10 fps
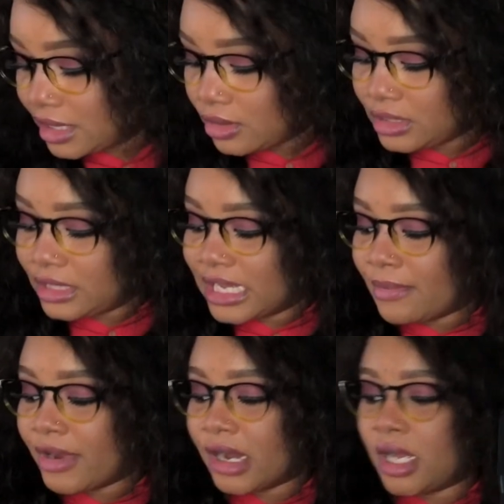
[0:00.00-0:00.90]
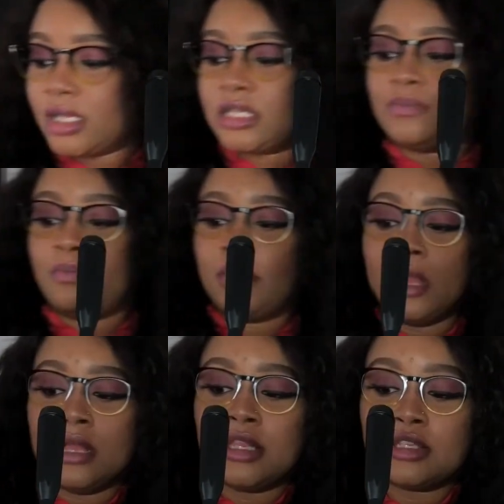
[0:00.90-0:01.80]
under the camera,
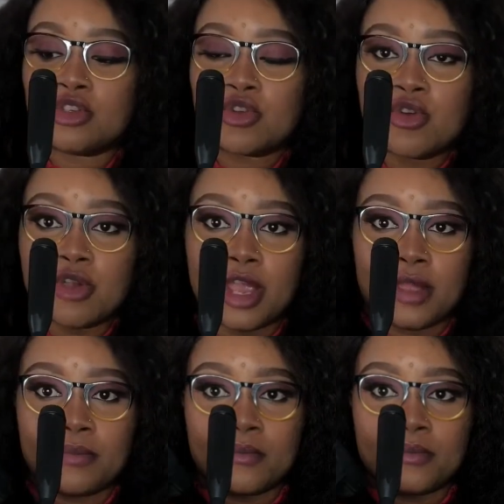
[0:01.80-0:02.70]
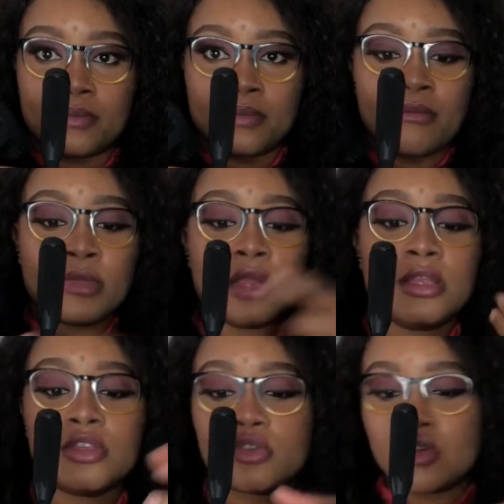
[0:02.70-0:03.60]
there's a screw here.
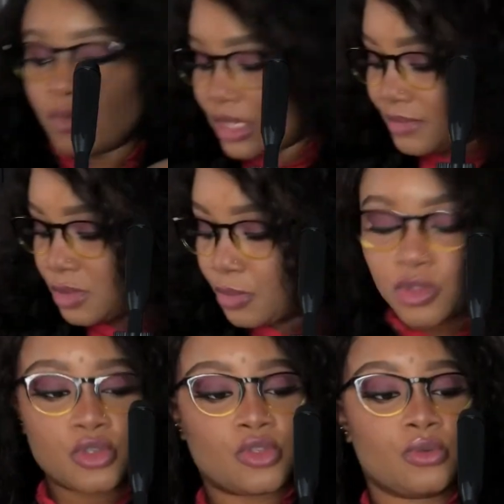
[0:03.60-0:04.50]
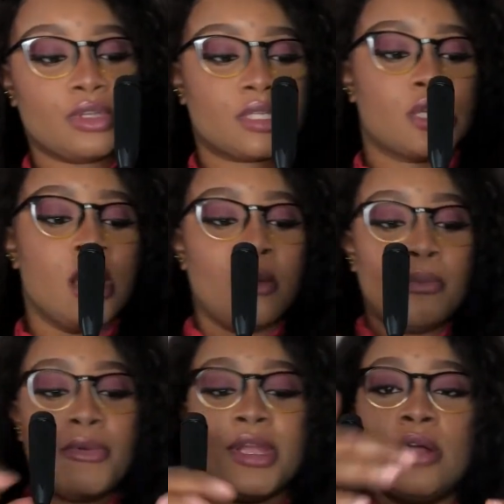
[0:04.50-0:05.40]
This screw, what I'm supposed to do is
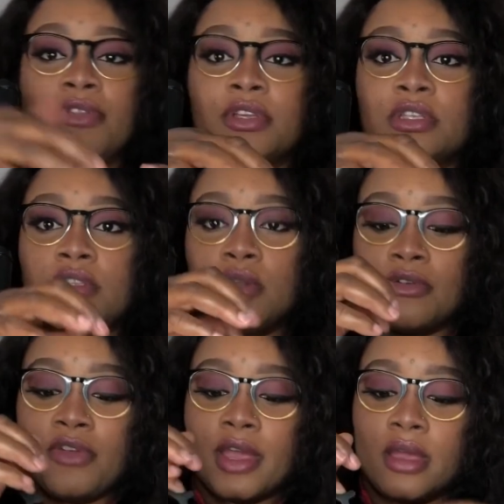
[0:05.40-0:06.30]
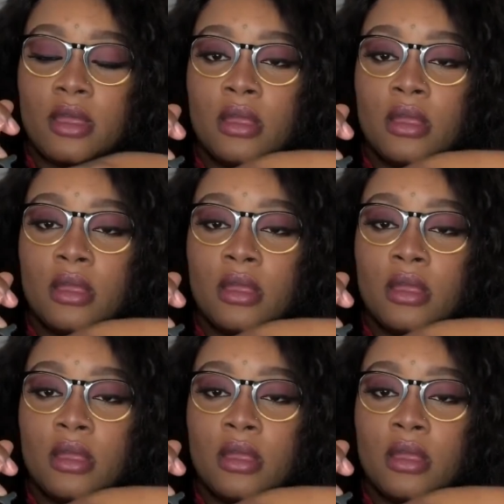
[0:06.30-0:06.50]
bring out this stuff here,